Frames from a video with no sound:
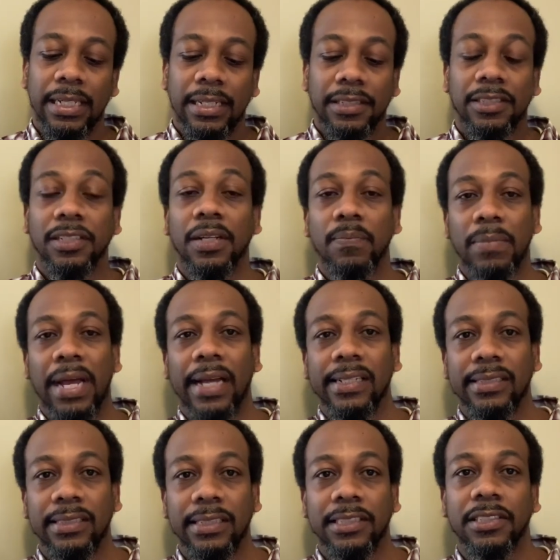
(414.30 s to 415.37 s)
to the
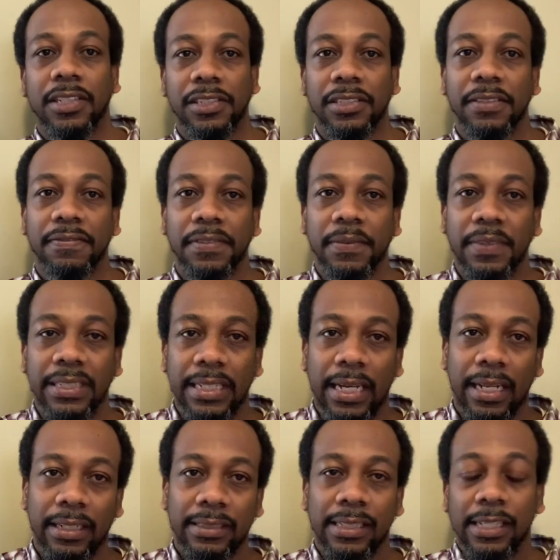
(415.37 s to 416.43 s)
max
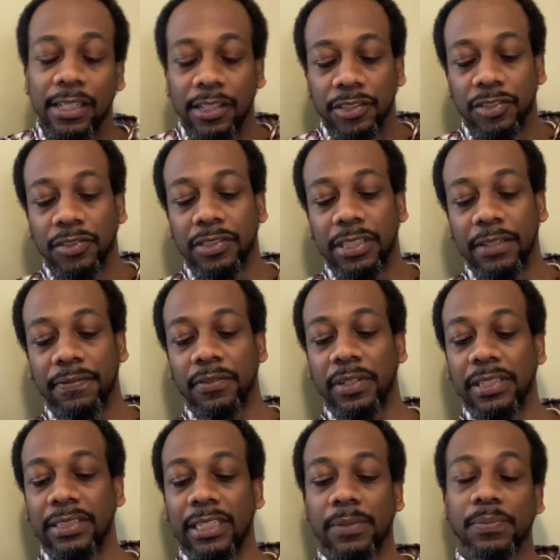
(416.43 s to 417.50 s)
$650. So say for
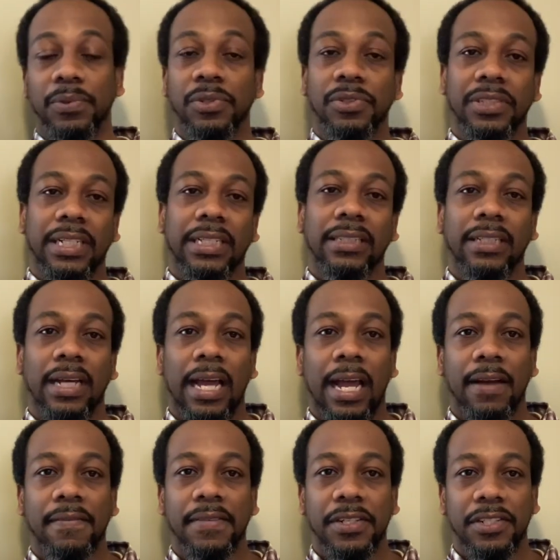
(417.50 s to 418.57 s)
example, you was getting the
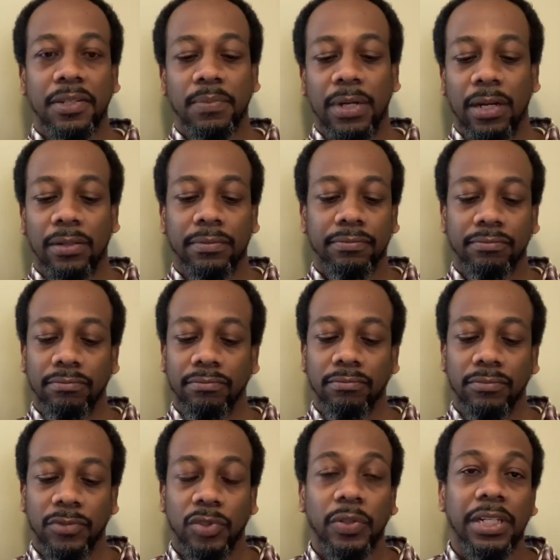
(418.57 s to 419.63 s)
average about
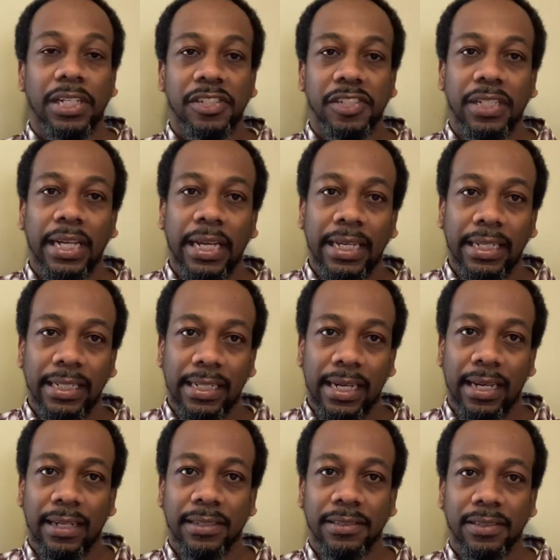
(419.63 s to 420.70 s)

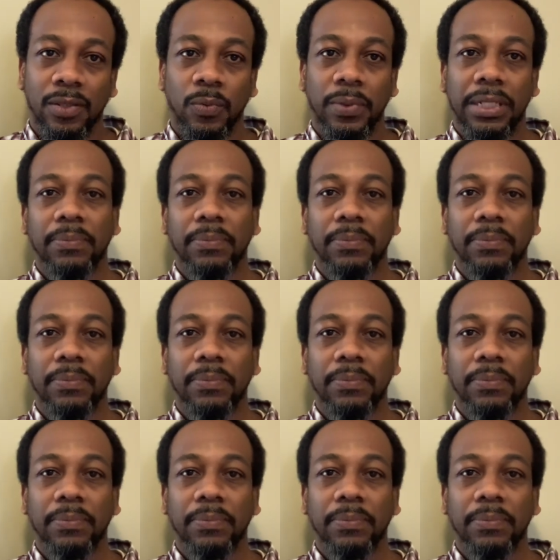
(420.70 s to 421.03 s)
$380 a week